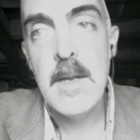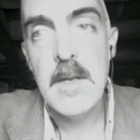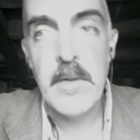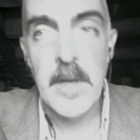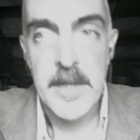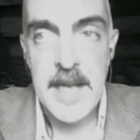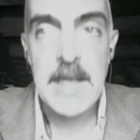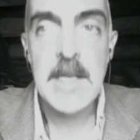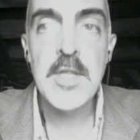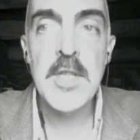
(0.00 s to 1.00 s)
You've got the
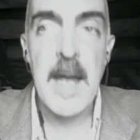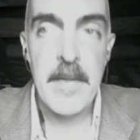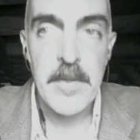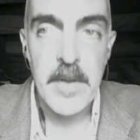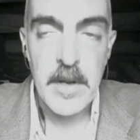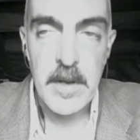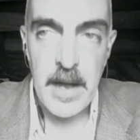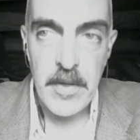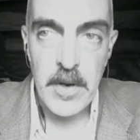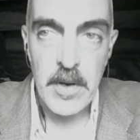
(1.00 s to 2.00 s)
Danish and
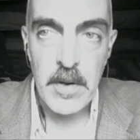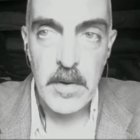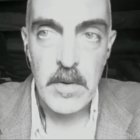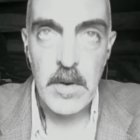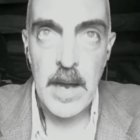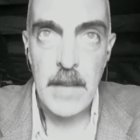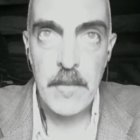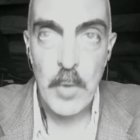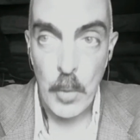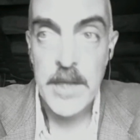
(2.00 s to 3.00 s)
the
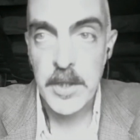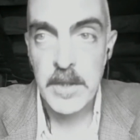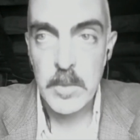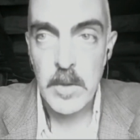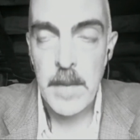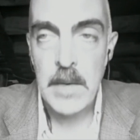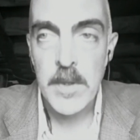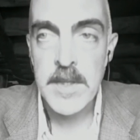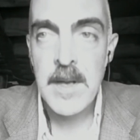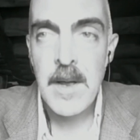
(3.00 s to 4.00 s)
Norwegians were the main
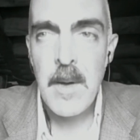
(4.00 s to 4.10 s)
ones,